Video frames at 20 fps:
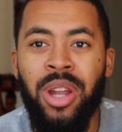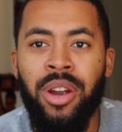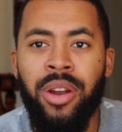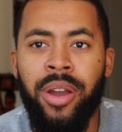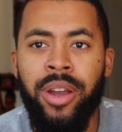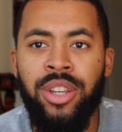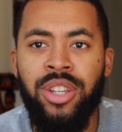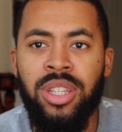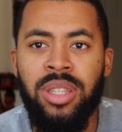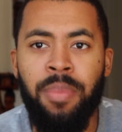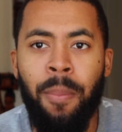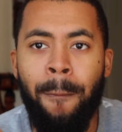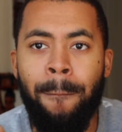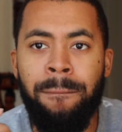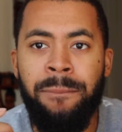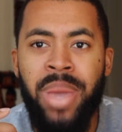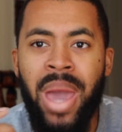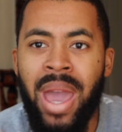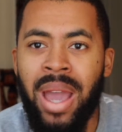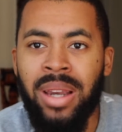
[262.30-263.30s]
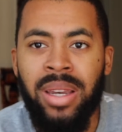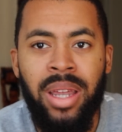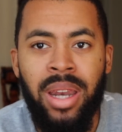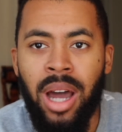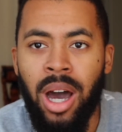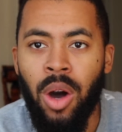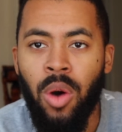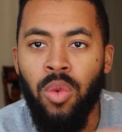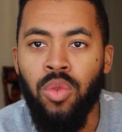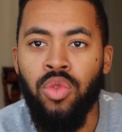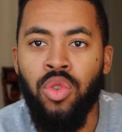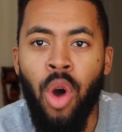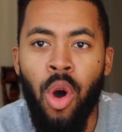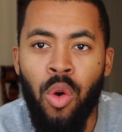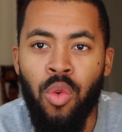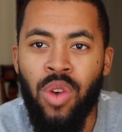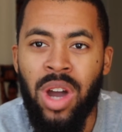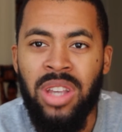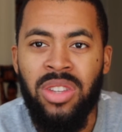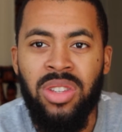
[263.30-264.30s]
there and just banged it out.
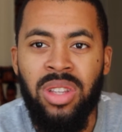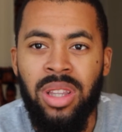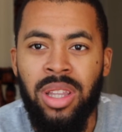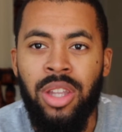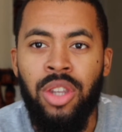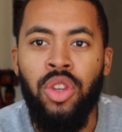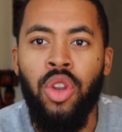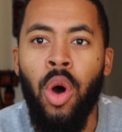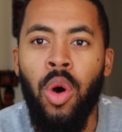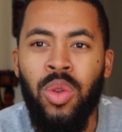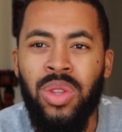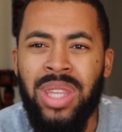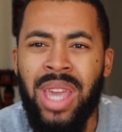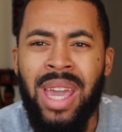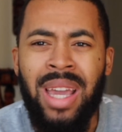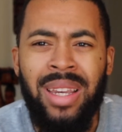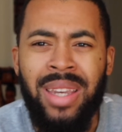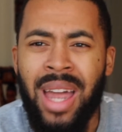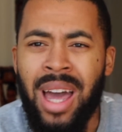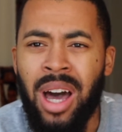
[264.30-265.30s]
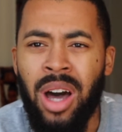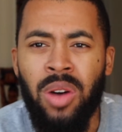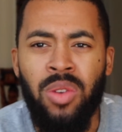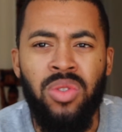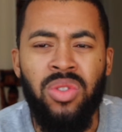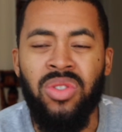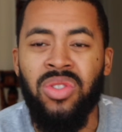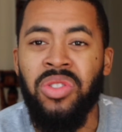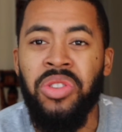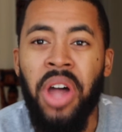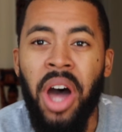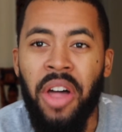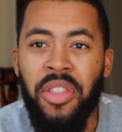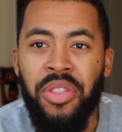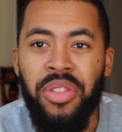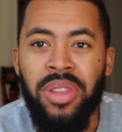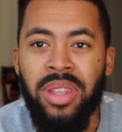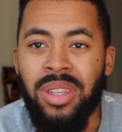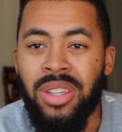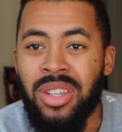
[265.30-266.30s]
No wrestling, no takedowns,
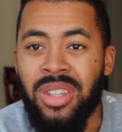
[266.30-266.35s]
nothing.